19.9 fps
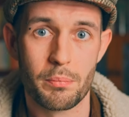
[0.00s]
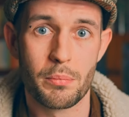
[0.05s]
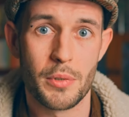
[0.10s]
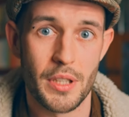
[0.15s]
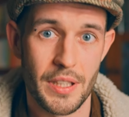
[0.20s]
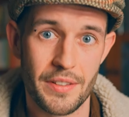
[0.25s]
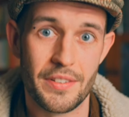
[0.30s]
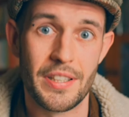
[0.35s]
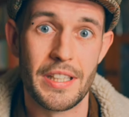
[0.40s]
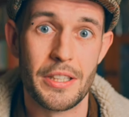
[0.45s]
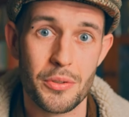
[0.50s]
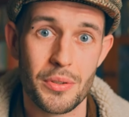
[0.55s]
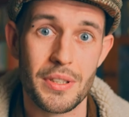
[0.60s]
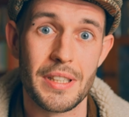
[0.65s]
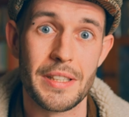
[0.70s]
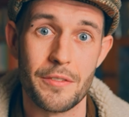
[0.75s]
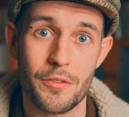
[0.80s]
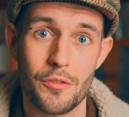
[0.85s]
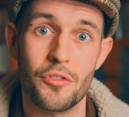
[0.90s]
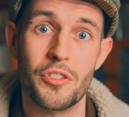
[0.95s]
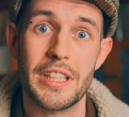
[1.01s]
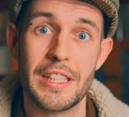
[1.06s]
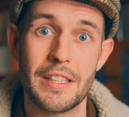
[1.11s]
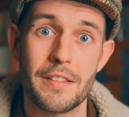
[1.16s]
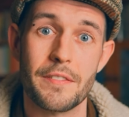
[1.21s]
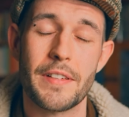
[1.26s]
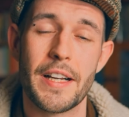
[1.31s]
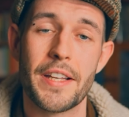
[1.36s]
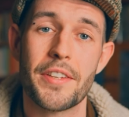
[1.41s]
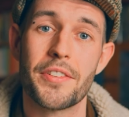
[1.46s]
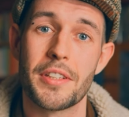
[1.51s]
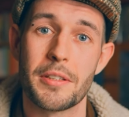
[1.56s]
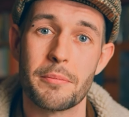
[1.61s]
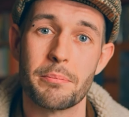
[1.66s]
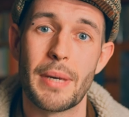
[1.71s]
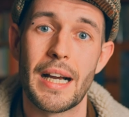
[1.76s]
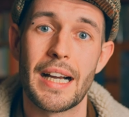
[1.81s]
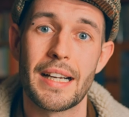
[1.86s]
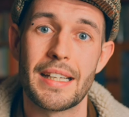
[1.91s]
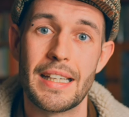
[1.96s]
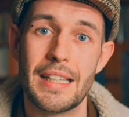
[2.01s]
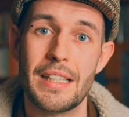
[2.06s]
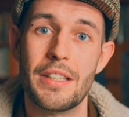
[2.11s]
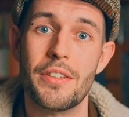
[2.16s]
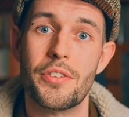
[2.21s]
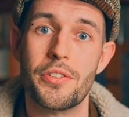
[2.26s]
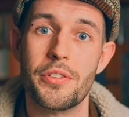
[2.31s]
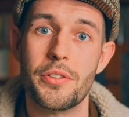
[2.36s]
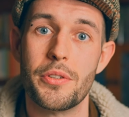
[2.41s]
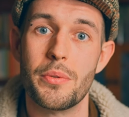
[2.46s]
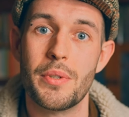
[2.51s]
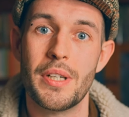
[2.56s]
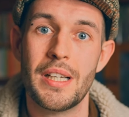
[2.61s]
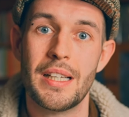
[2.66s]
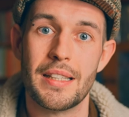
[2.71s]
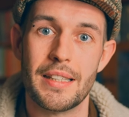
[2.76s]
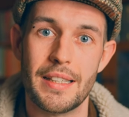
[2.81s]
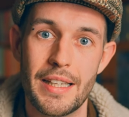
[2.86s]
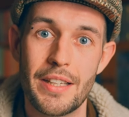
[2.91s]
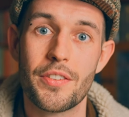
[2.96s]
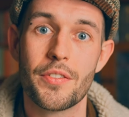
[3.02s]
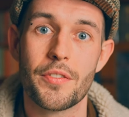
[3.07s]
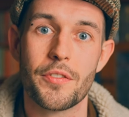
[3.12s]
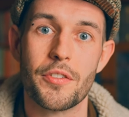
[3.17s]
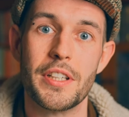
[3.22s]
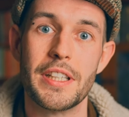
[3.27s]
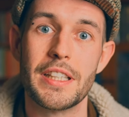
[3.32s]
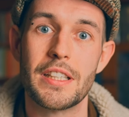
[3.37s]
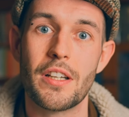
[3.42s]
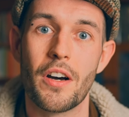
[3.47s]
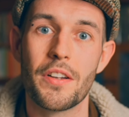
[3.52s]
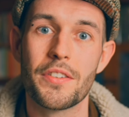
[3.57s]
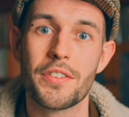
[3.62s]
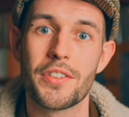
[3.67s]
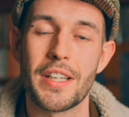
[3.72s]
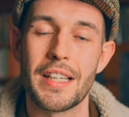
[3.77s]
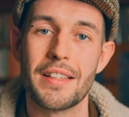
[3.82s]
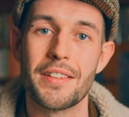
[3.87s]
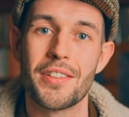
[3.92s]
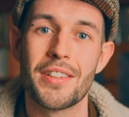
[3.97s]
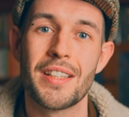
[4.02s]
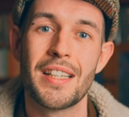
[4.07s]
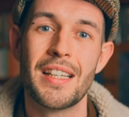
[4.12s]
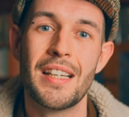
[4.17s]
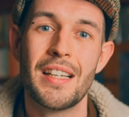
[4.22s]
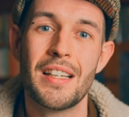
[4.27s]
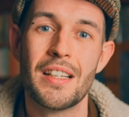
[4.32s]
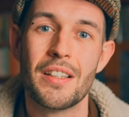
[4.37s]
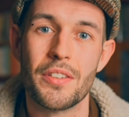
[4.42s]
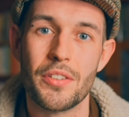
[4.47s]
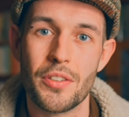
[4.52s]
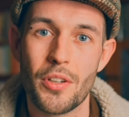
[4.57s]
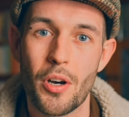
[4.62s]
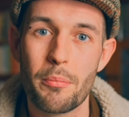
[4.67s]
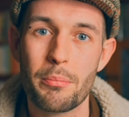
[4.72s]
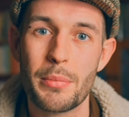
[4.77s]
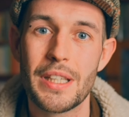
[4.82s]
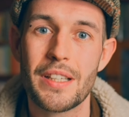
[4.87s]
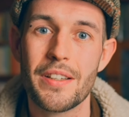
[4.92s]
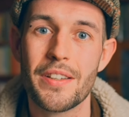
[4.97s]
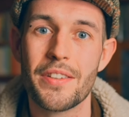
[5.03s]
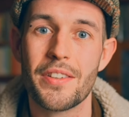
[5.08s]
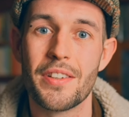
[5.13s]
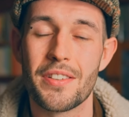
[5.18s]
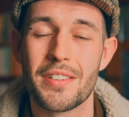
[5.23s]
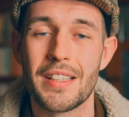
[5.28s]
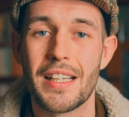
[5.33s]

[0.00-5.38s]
continually reinvesting back into this free content, not because it's